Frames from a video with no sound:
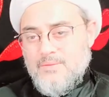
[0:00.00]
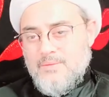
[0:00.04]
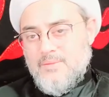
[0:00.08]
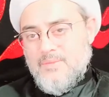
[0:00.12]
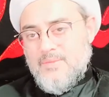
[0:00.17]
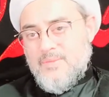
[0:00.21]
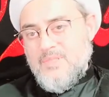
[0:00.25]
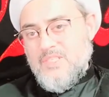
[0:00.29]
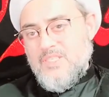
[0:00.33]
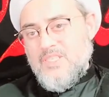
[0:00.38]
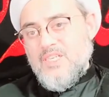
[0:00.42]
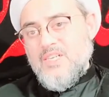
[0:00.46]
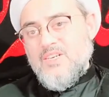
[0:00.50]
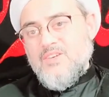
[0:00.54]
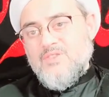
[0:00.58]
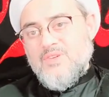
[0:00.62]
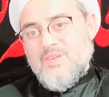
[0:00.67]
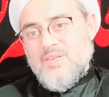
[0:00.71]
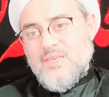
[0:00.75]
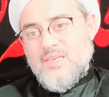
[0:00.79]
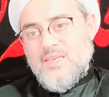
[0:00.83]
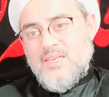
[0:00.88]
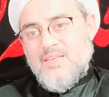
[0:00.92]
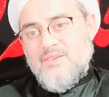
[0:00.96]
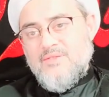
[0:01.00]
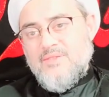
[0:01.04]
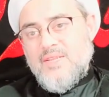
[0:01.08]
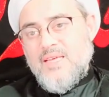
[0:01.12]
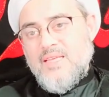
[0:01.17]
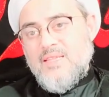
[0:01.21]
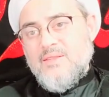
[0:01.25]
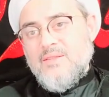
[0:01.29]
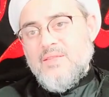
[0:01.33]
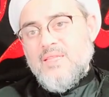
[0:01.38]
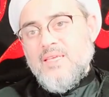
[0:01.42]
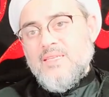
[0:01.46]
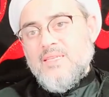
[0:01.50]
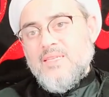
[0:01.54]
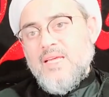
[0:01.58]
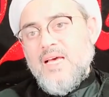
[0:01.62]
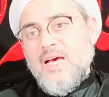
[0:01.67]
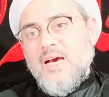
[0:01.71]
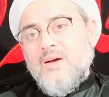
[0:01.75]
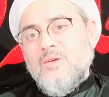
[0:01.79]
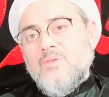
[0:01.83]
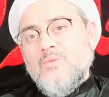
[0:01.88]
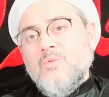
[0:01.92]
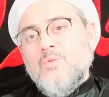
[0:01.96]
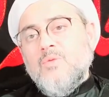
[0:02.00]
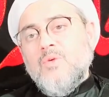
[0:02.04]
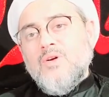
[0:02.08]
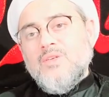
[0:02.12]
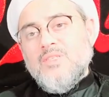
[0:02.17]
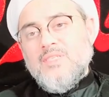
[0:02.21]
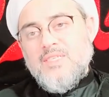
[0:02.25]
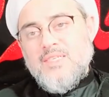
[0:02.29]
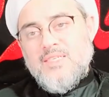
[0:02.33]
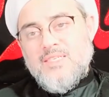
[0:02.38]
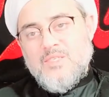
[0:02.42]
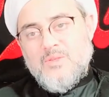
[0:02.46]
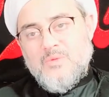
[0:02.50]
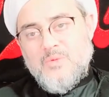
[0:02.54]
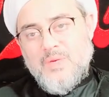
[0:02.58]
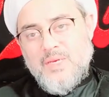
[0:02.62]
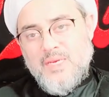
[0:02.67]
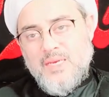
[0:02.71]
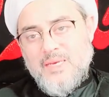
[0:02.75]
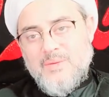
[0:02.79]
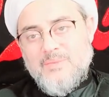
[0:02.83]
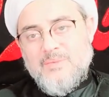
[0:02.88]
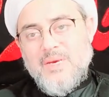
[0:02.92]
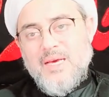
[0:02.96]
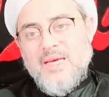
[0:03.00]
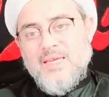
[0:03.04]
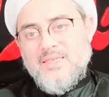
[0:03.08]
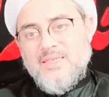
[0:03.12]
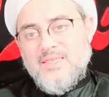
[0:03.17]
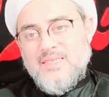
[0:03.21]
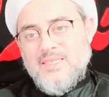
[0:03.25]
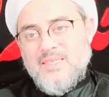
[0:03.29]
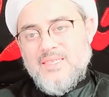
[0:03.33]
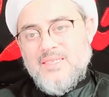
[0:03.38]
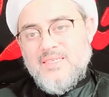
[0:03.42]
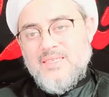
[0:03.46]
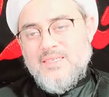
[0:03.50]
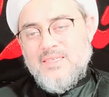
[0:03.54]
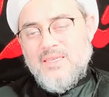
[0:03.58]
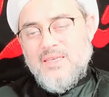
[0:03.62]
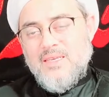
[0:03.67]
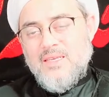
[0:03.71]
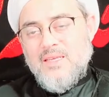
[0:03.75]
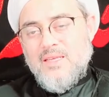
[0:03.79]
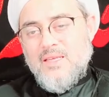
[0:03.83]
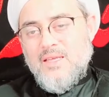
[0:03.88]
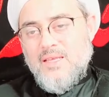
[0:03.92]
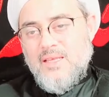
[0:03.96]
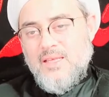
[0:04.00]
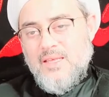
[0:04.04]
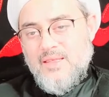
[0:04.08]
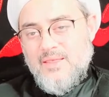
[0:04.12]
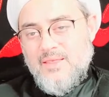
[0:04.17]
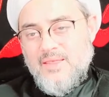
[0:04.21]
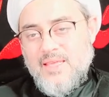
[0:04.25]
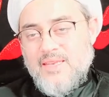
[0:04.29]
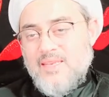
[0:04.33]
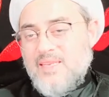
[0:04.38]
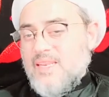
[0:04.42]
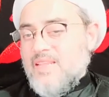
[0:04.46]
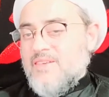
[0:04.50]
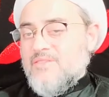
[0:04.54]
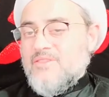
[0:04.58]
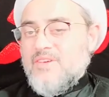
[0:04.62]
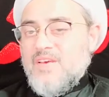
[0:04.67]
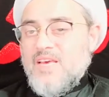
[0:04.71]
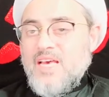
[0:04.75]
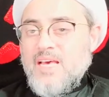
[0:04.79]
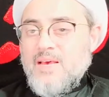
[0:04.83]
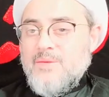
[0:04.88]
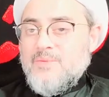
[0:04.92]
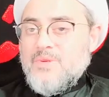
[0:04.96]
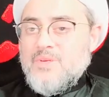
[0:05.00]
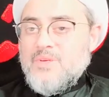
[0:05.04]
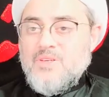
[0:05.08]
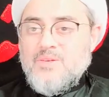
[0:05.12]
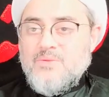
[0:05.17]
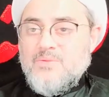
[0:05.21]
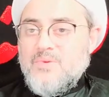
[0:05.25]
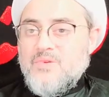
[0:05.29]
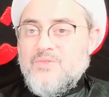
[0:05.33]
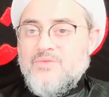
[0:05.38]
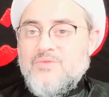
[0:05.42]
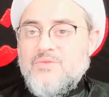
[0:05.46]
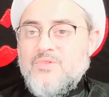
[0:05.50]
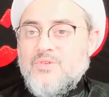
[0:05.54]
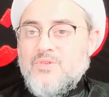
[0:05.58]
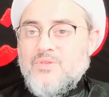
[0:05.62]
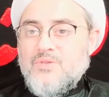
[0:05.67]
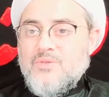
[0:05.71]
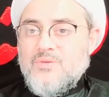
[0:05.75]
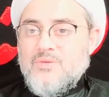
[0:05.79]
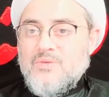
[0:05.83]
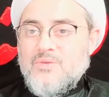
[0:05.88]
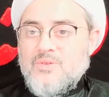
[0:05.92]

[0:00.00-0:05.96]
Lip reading: children lived, and then how waters were abandoned that never happened before.